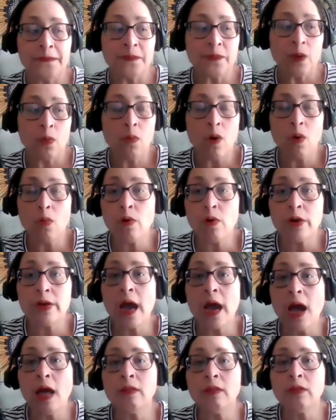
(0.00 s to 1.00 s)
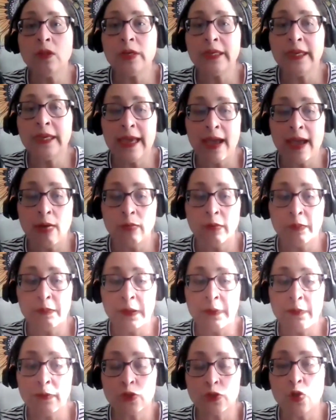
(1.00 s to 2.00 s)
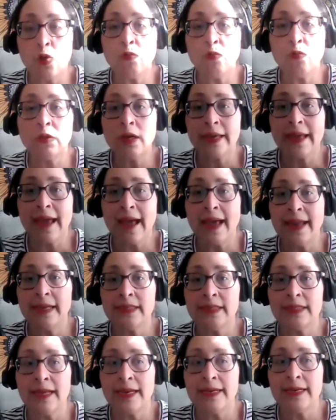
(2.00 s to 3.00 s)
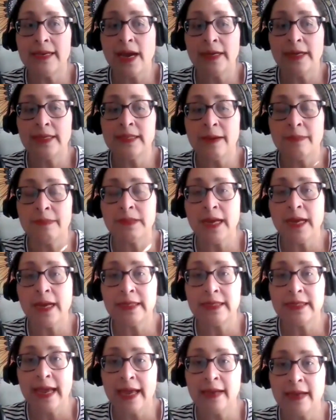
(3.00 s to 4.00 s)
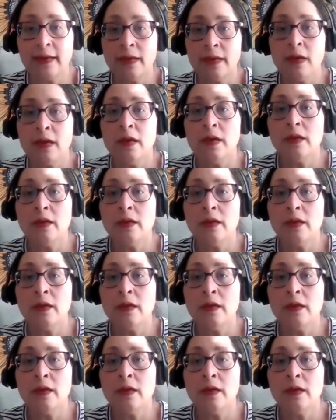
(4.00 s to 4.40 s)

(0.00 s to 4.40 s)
What we're not looking at, what people don't look at, is that 9 times out of 10,